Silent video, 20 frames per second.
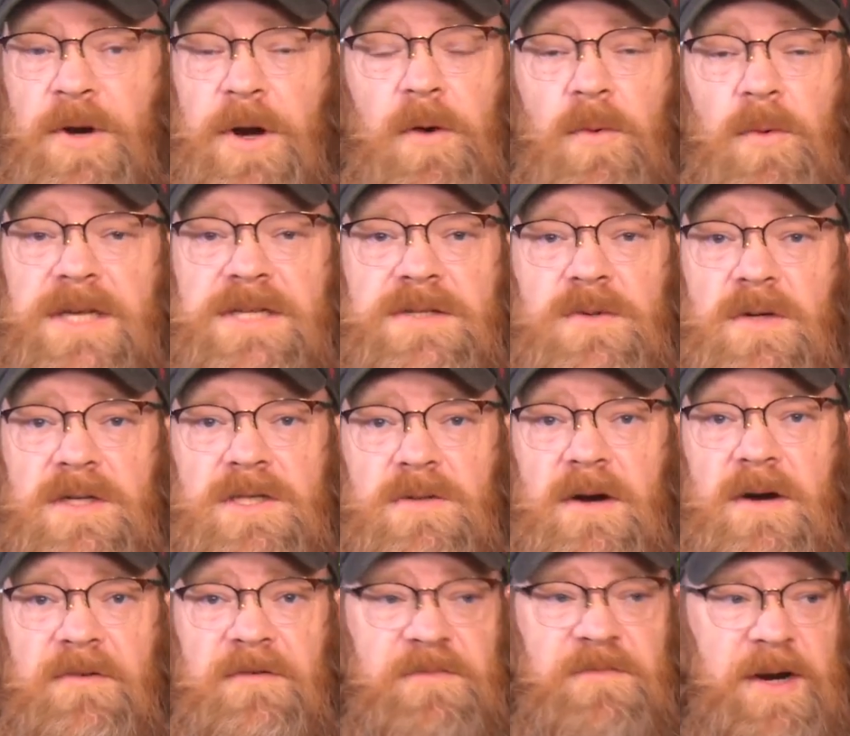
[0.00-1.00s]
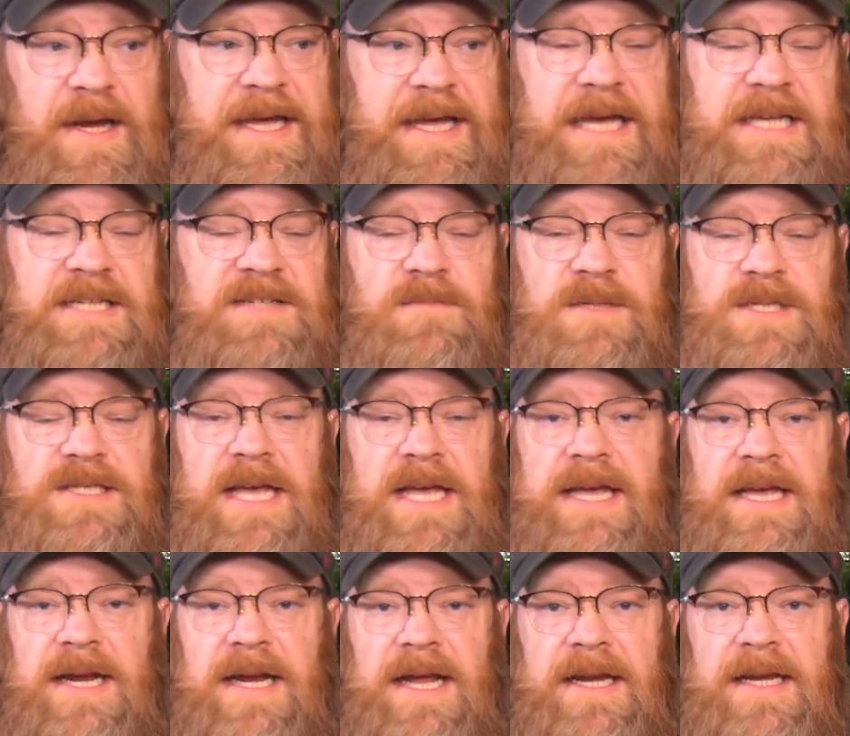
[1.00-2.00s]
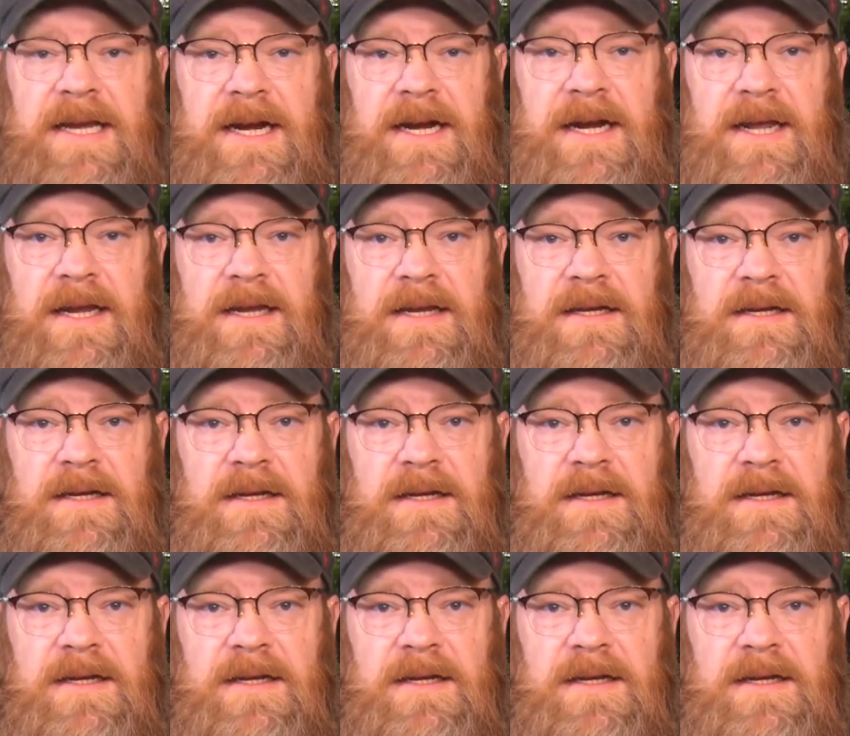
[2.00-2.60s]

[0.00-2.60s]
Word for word: for no reason whatsoever, for a case of mistaken identity.